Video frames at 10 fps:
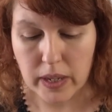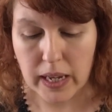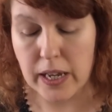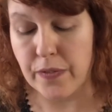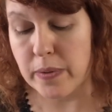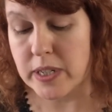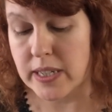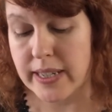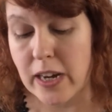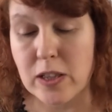If I was to
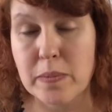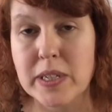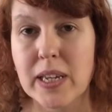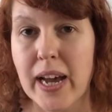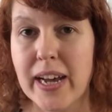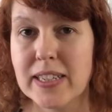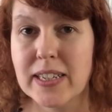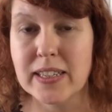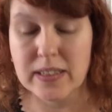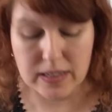sell them as
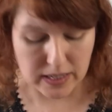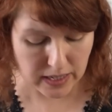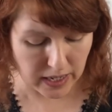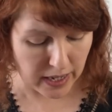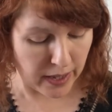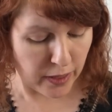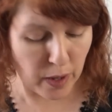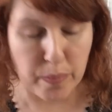curtains, they're